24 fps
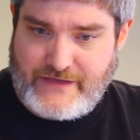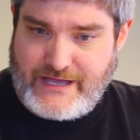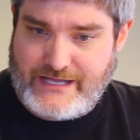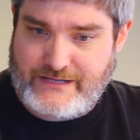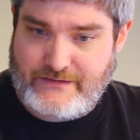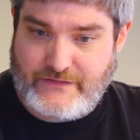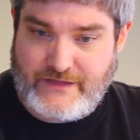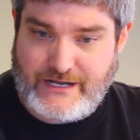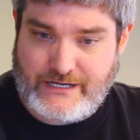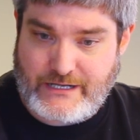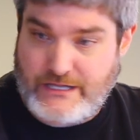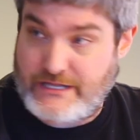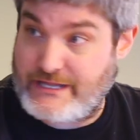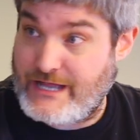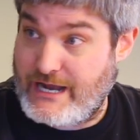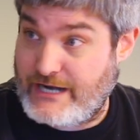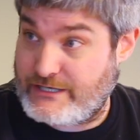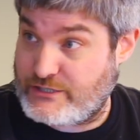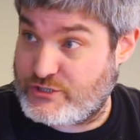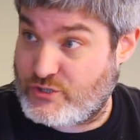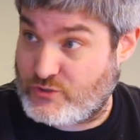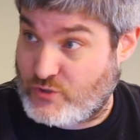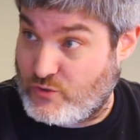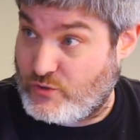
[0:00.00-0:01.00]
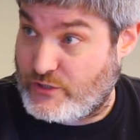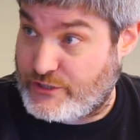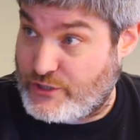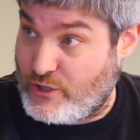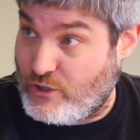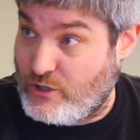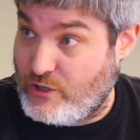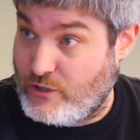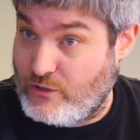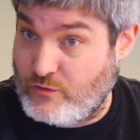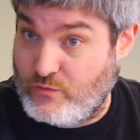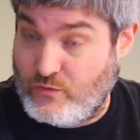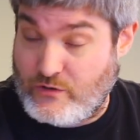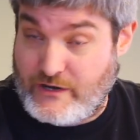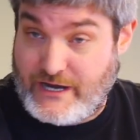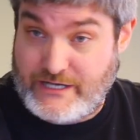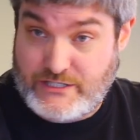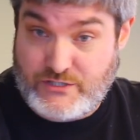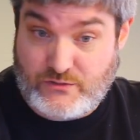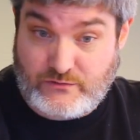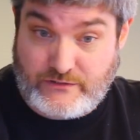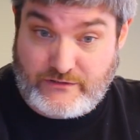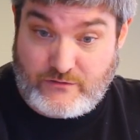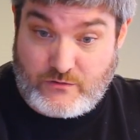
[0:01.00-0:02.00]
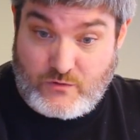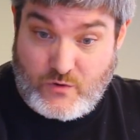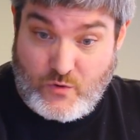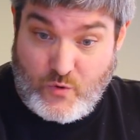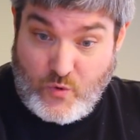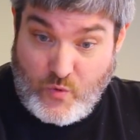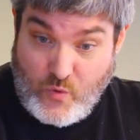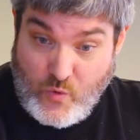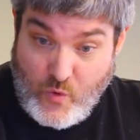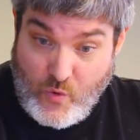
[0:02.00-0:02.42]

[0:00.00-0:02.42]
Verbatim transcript: that, that is not true at all. We're actually yeah.